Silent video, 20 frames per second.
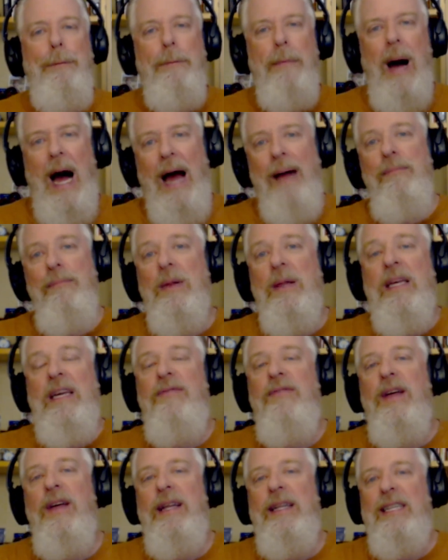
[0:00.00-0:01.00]
I believe
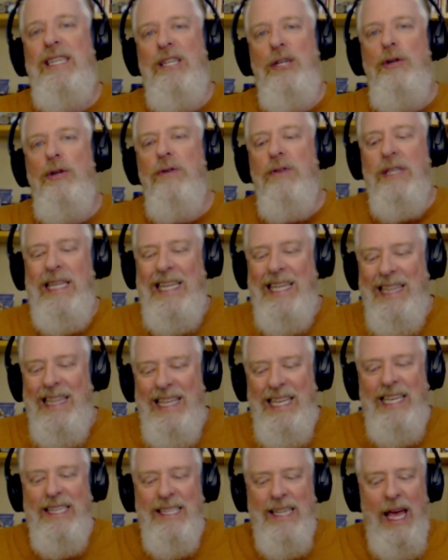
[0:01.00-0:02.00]
that
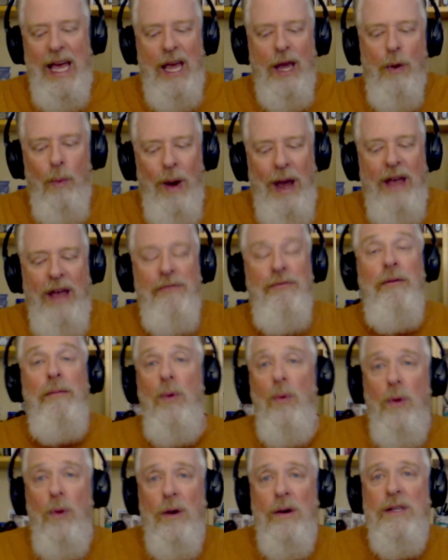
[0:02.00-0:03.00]
staying away from the
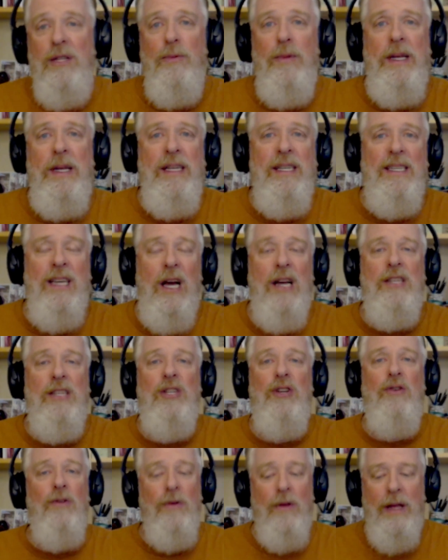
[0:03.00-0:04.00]
words that we discussed
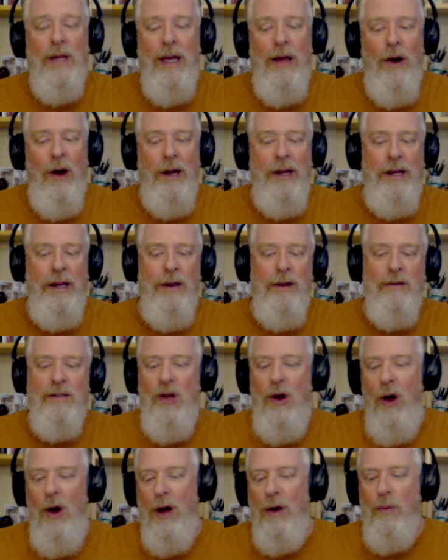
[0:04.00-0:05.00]
early on here,
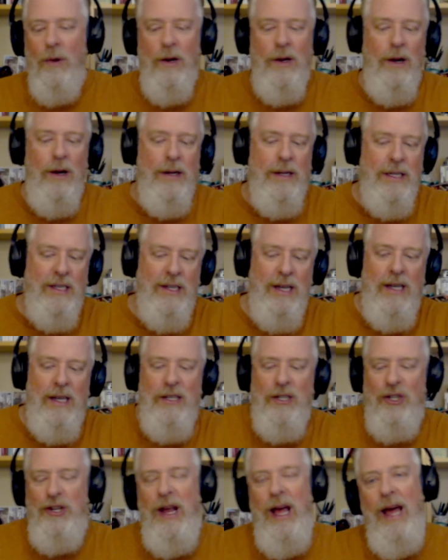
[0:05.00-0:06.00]
talk, work on, discuss,
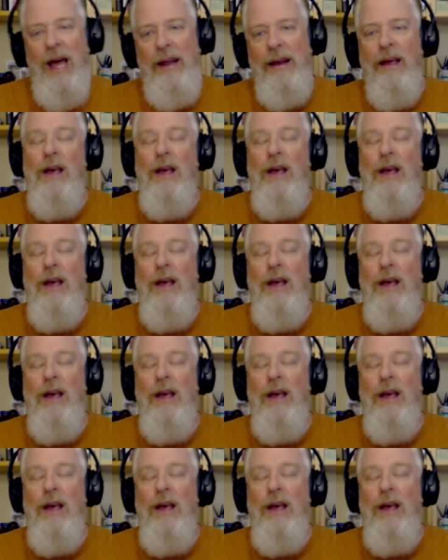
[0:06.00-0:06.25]
chat,